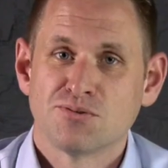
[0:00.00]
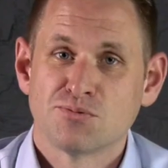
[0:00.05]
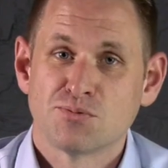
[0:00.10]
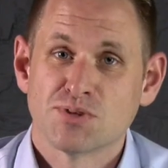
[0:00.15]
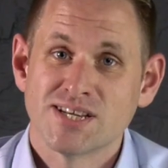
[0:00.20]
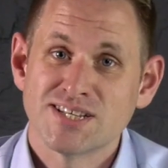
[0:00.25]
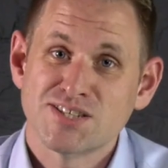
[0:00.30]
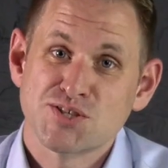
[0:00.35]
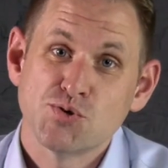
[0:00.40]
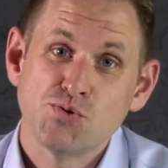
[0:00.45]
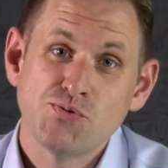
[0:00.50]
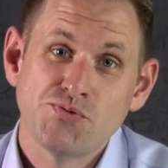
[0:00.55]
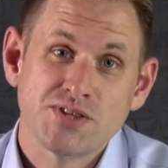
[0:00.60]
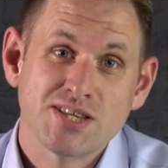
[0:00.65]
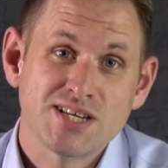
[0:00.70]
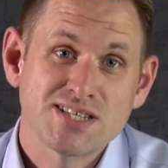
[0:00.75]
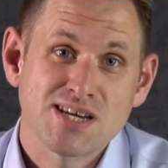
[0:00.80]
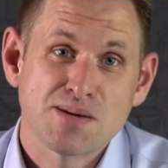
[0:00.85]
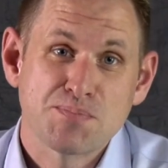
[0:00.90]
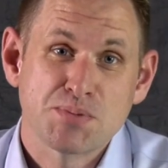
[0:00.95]
Well, that's all for
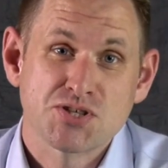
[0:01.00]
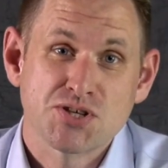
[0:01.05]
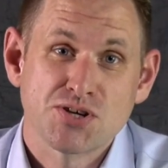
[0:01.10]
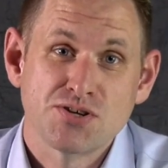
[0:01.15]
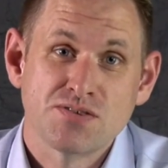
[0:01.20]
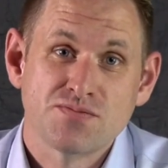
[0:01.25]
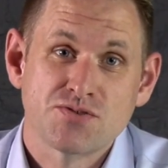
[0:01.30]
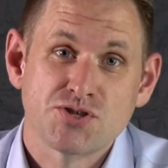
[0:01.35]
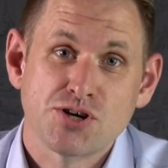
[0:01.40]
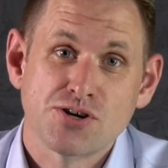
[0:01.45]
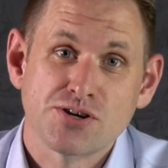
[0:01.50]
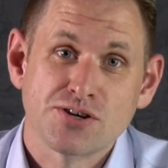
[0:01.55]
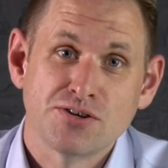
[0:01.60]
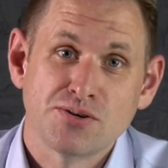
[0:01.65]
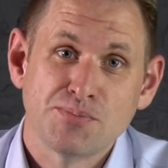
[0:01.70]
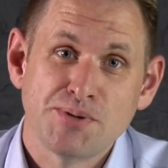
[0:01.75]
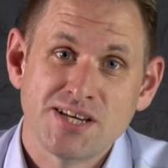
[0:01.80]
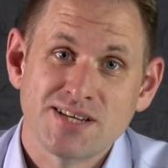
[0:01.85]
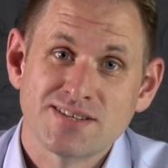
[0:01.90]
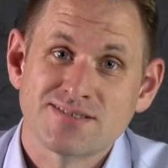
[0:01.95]
this episode of
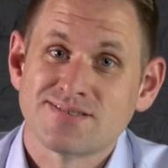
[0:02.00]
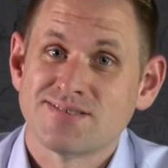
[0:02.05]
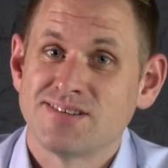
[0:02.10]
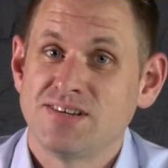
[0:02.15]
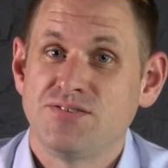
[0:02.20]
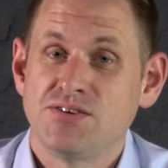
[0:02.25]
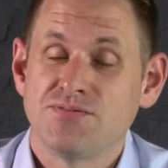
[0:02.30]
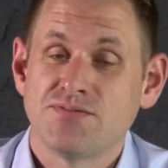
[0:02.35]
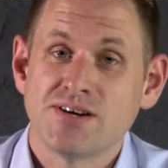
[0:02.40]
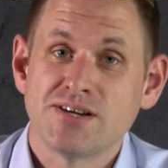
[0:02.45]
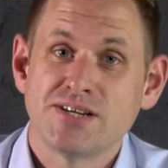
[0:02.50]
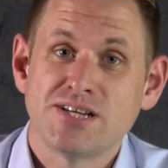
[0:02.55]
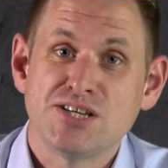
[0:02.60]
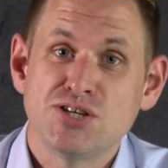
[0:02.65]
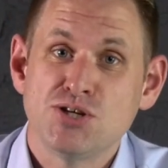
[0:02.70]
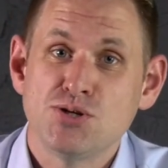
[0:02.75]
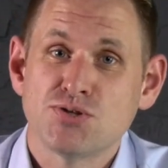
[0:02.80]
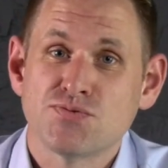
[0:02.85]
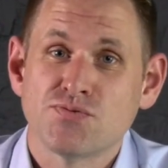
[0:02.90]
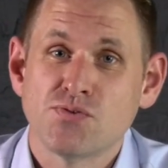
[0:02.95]
Jargonomics. If you found it
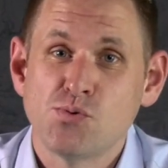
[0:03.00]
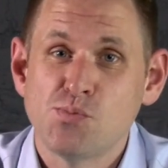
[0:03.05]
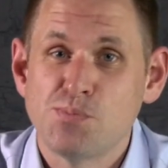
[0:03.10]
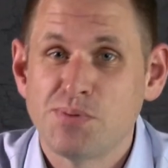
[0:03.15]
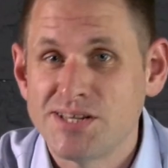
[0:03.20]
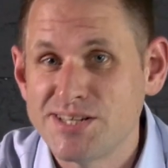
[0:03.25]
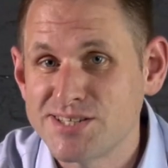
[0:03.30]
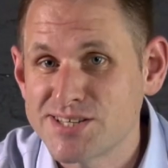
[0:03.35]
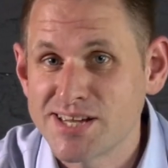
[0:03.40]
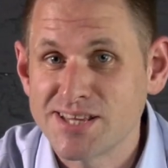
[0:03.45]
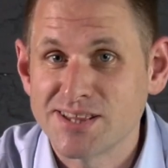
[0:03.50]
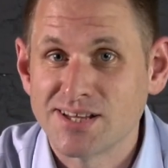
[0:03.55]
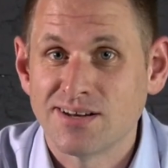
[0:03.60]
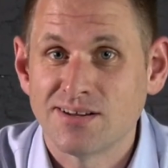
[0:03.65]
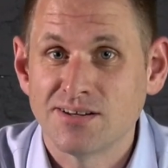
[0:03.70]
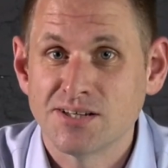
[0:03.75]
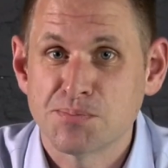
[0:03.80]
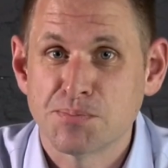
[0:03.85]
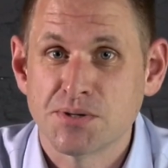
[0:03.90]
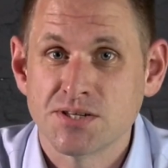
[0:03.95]
useful, please hit the
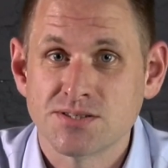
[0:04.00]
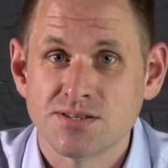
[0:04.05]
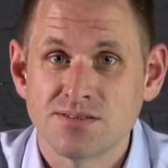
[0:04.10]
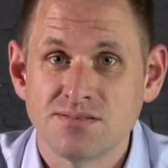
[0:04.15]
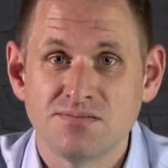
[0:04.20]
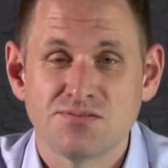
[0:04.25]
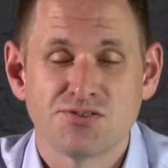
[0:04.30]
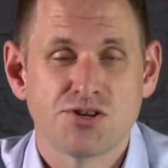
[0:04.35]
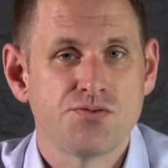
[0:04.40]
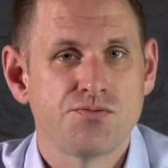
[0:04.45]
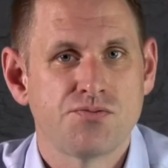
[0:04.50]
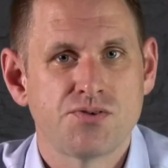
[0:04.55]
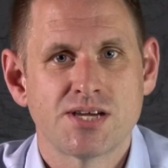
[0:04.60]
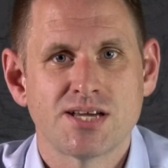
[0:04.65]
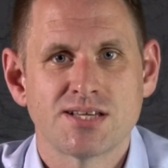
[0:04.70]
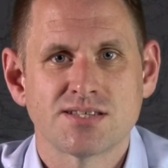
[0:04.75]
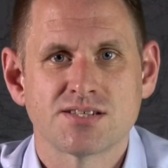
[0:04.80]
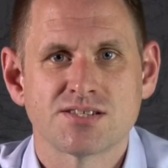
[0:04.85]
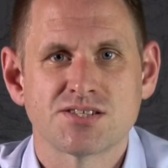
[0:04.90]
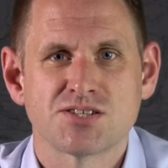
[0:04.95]
like button, don't
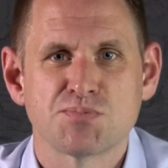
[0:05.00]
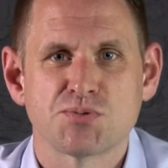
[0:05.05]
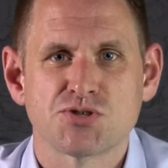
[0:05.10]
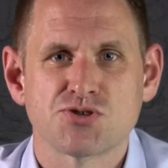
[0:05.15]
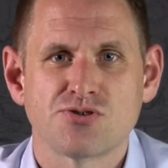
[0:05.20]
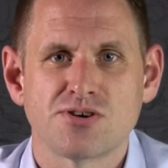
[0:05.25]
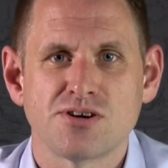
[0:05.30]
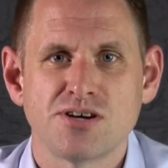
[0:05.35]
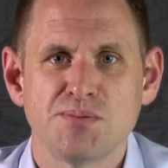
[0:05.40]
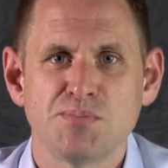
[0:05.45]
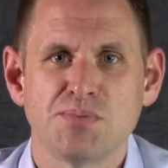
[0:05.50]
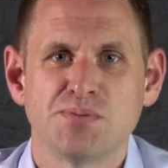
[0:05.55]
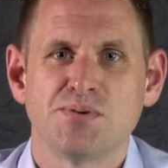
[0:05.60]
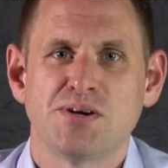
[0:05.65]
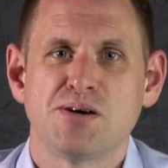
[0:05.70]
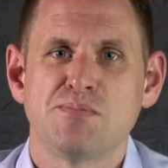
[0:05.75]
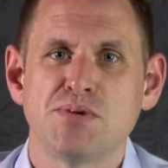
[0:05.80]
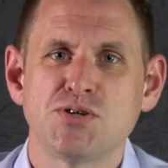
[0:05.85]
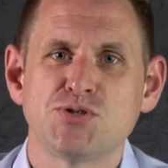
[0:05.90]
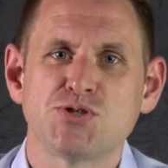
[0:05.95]
forget to subscribe,
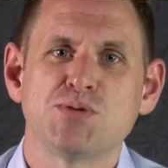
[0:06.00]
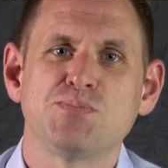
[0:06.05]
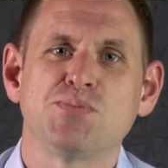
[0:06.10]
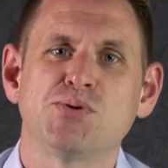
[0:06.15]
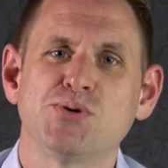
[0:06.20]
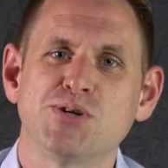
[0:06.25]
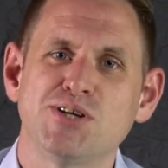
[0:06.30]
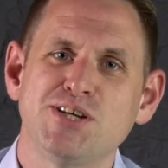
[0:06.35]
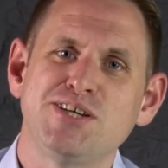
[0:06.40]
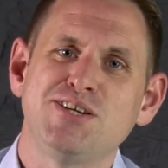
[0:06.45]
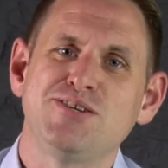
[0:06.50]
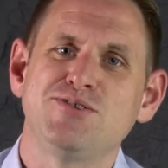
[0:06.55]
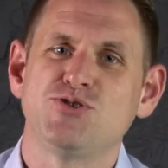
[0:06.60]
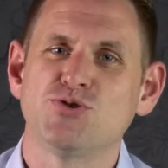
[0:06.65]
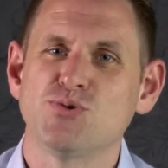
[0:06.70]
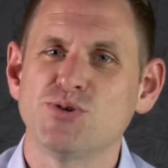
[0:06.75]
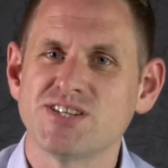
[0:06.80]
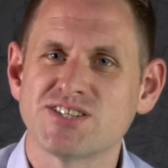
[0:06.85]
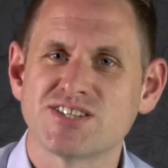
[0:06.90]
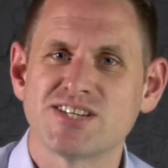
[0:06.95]
and most importantly,
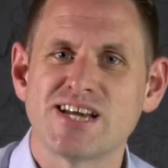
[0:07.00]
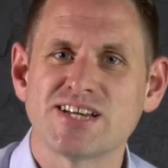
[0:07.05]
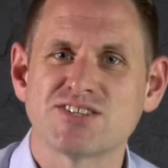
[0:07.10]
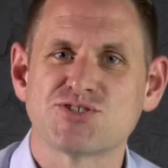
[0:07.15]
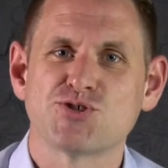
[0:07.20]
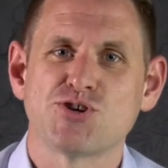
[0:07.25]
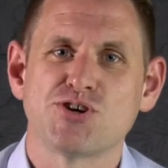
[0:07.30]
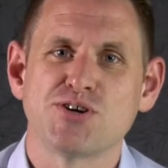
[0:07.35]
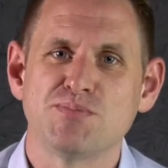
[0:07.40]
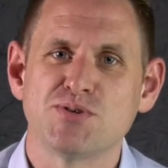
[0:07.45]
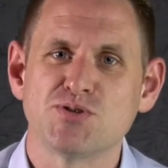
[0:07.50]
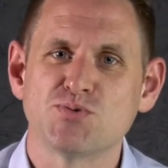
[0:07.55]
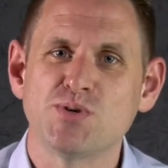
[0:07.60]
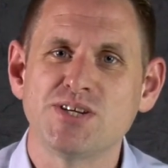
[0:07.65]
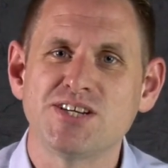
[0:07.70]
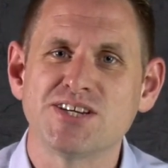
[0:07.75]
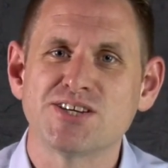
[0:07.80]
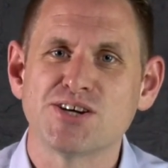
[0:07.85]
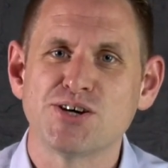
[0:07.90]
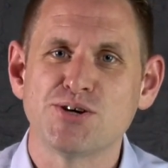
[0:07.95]
join us next time as
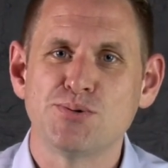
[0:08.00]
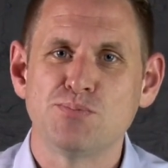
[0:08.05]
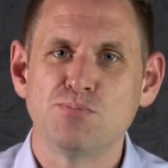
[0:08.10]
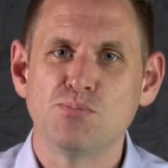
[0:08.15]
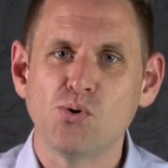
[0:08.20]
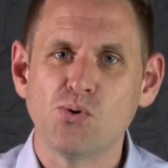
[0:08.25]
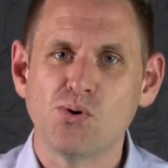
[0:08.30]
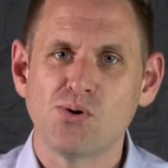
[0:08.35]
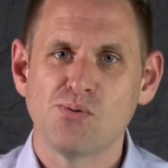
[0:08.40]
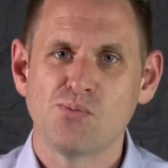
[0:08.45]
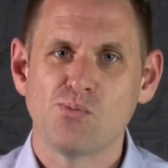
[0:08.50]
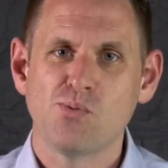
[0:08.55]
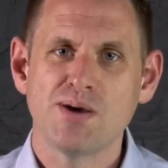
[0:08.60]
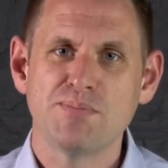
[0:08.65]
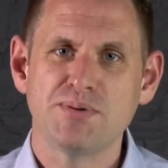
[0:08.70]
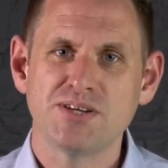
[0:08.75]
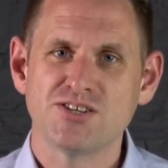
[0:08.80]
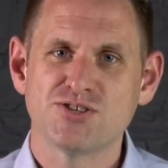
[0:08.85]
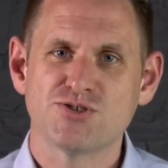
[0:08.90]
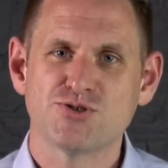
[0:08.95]
we decode more
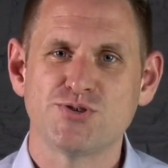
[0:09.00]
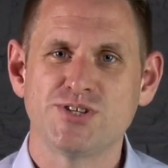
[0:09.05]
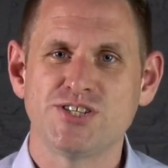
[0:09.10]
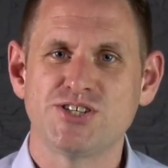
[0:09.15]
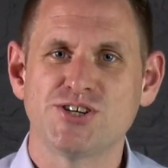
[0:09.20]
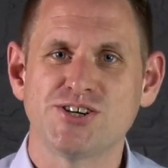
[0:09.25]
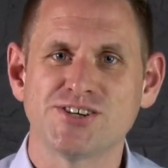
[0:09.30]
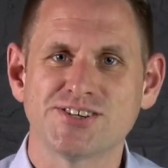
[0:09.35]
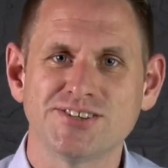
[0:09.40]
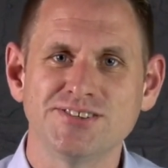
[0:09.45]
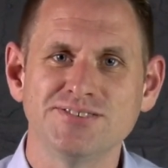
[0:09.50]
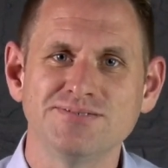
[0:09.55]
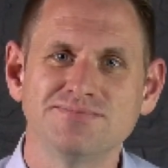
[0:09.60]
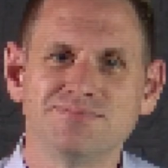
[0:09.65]
web industry jargon.